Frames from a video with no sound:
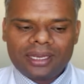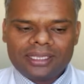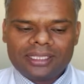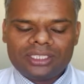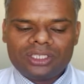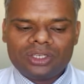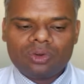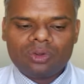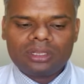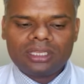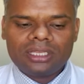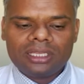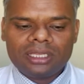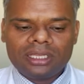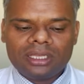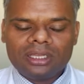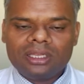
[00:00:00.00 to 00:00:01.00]
is your
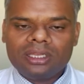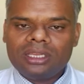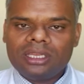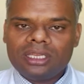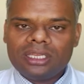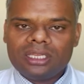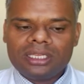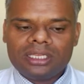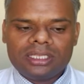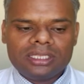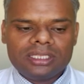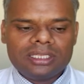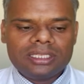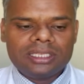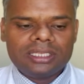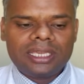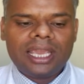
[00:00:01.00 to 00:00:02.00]

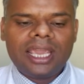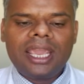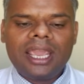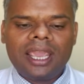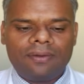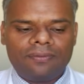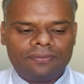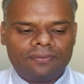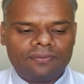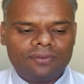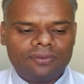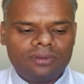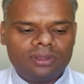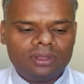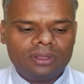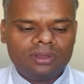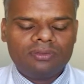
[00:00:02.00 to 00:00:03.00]
KF.
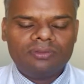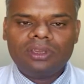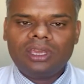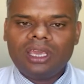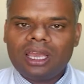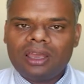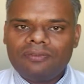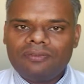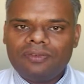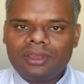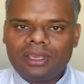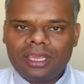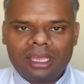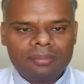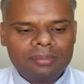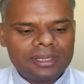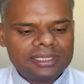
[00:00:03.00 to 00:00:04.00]
KF
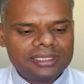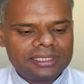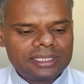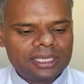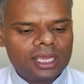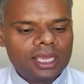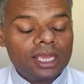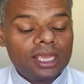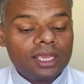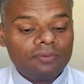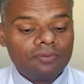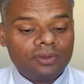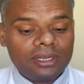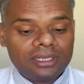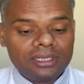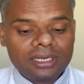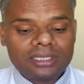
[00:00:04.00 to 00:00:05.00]
here means
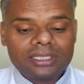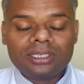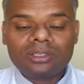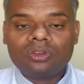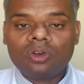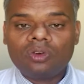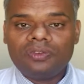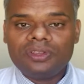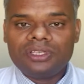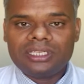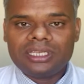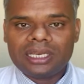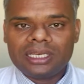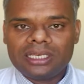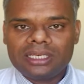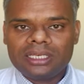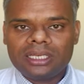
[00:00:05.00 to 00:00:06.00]
filtration
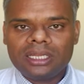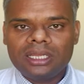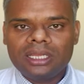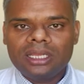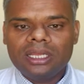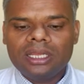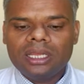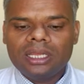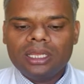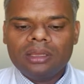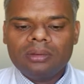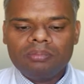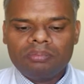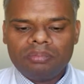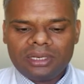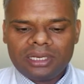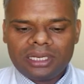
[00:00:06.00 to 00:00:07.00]
coefficient
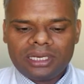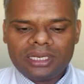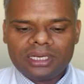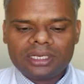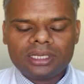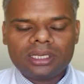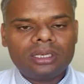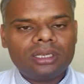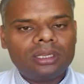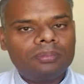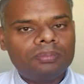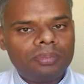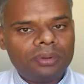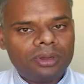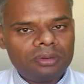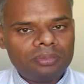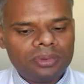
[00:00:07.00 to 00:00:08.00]
milliliter
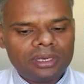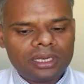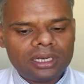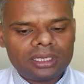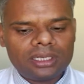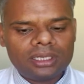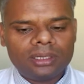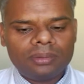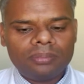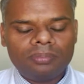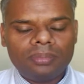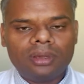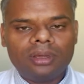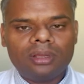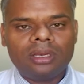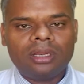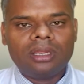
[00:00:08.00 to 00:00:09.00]
per minute
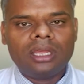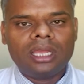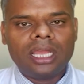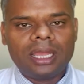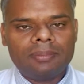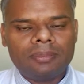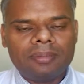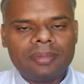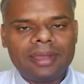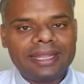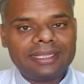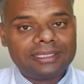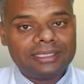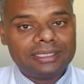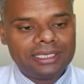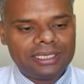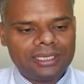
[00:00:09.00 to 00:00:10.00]
per
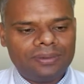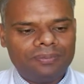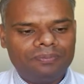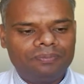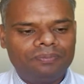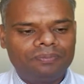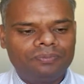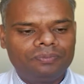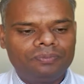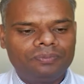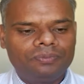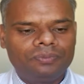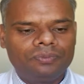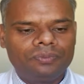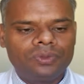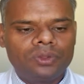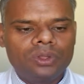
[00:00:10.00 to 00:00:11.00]
mmHg.
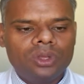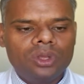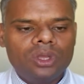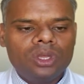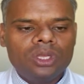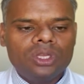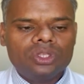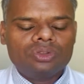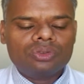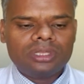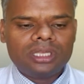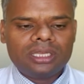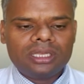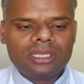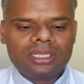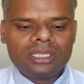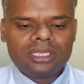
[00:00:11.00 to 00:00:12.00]
So
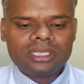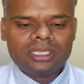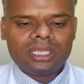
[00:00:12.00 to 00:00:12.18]
this is